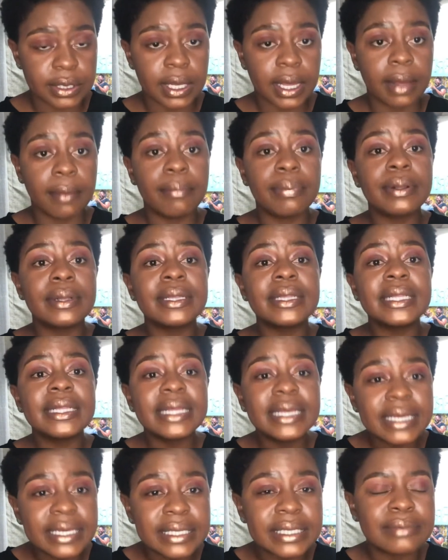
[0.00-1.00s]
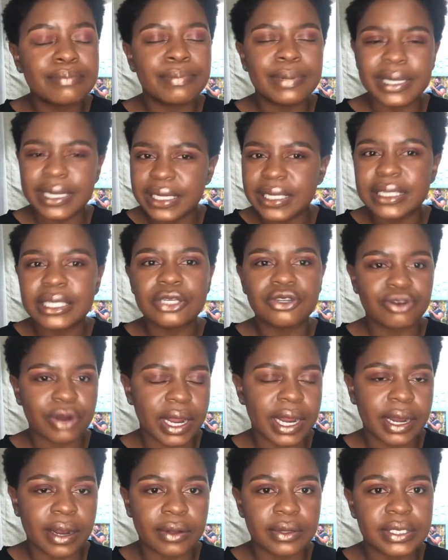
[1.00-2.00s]
Please try it
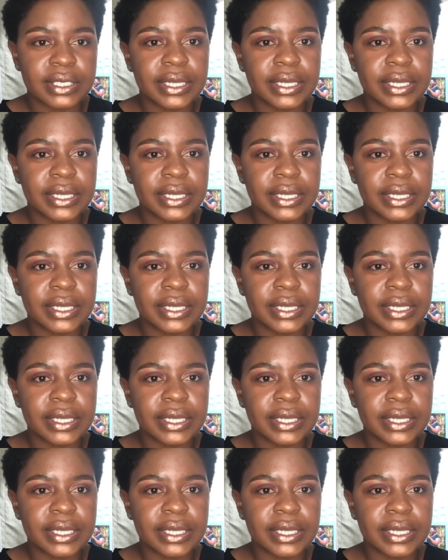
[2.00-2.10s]
out.